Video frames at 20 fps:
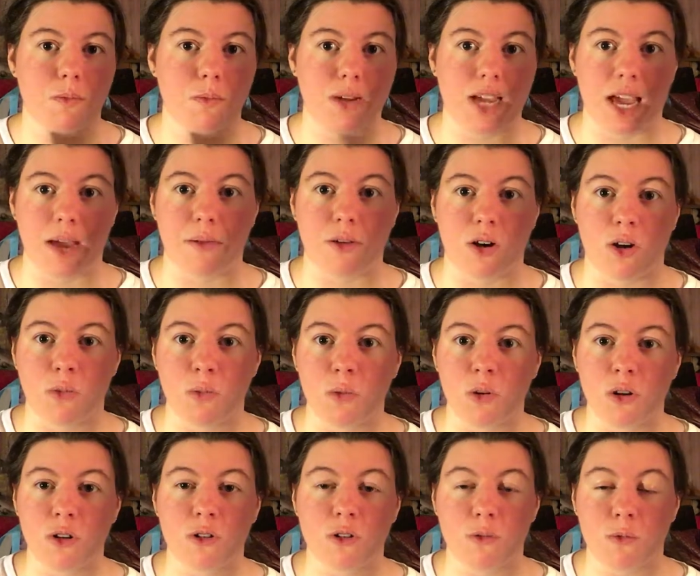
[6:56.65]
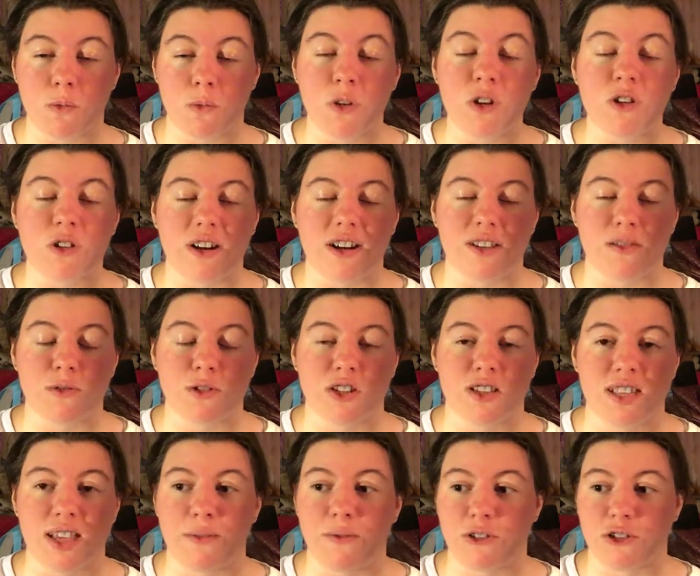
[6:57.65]
game called Warcross, which is
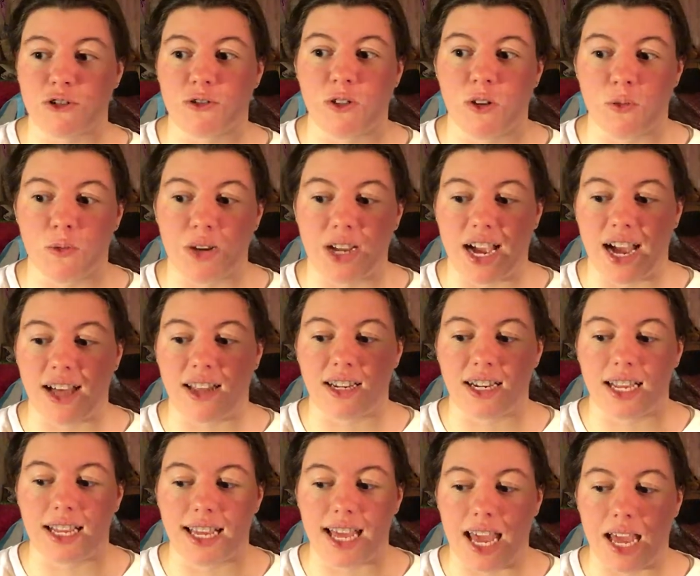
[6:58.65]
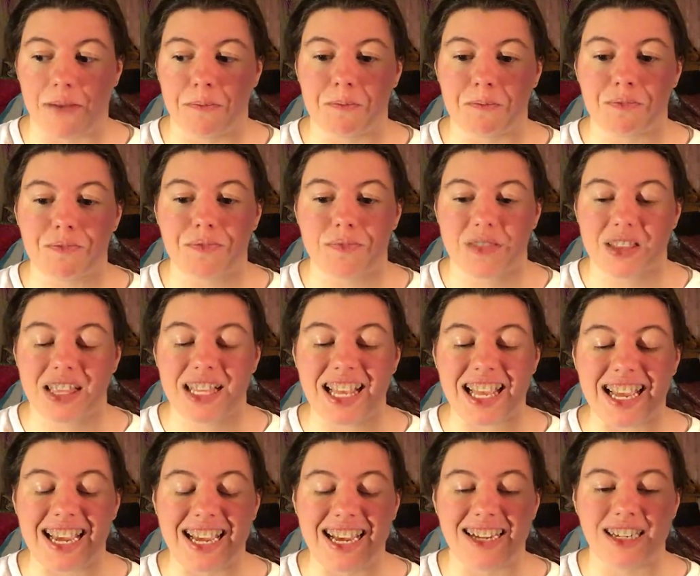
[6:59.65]
a virtual reality game,
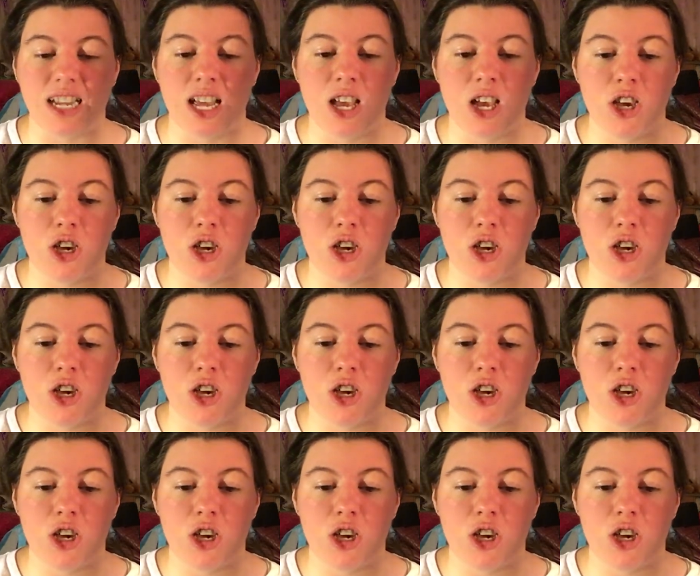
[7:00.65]
and